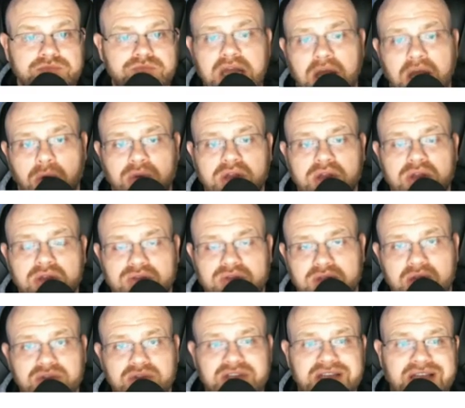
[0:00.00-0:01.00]
I want to hear your
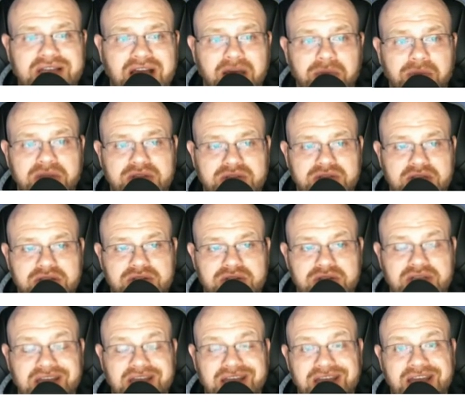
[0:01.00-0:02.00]
thoughts in the comment
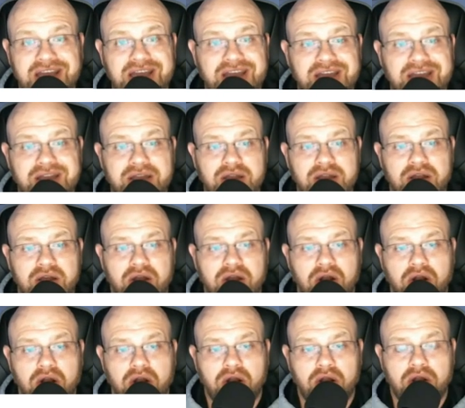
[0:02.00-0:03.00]
section.
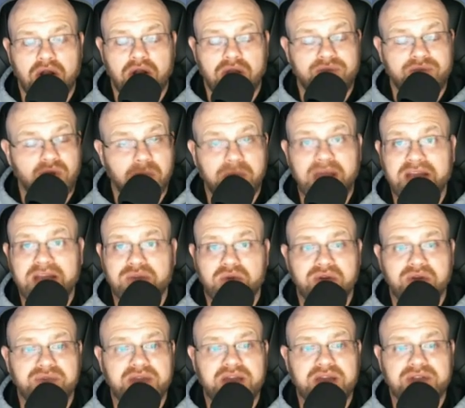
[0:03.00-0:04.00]
If you're a
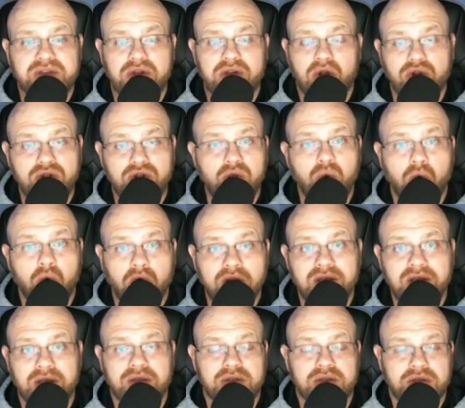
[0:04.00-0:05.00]
Pac-12 fan out there, are you
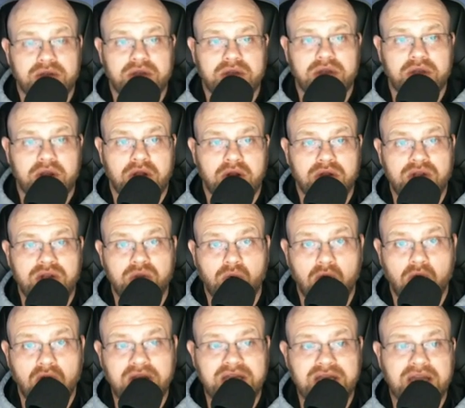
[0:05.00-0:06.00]
worried? Are you
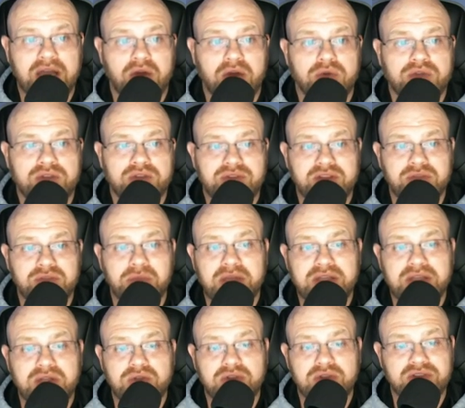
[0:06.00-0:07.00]
worried now? Does this
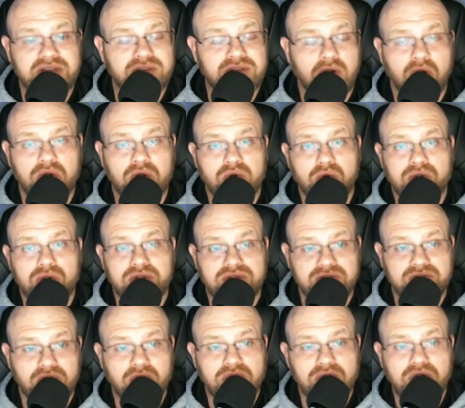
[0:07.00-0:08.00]
article
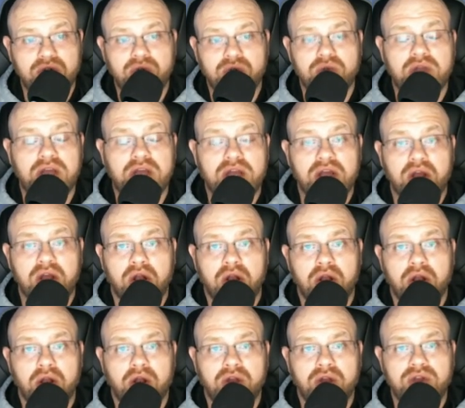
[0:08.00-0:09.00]
concern you?
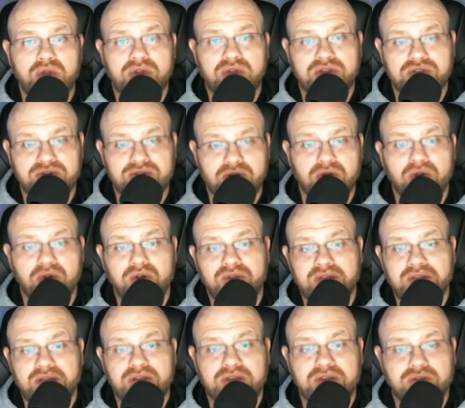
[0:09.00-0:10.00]
Are you concerned
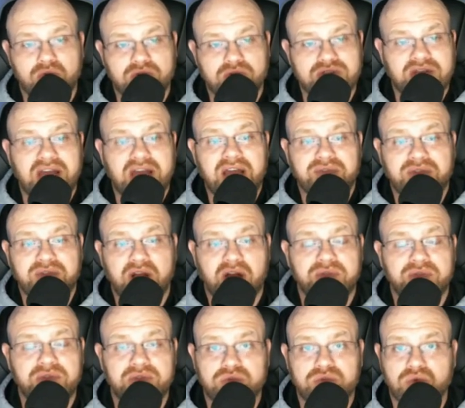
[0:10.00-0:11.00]
that George
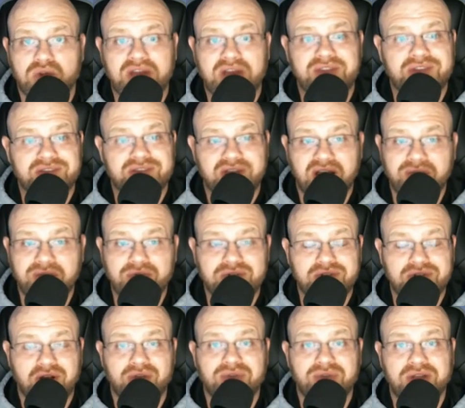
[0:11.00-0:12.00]
Kliavkoff is running this
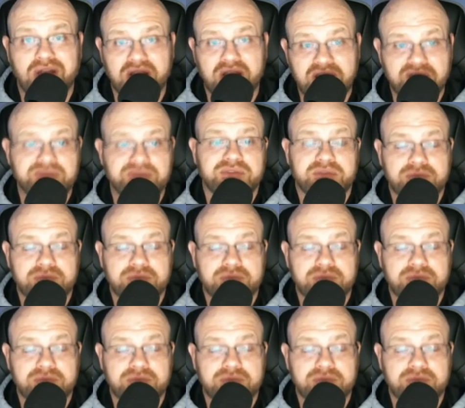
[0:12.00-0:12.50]
conference off a cliff?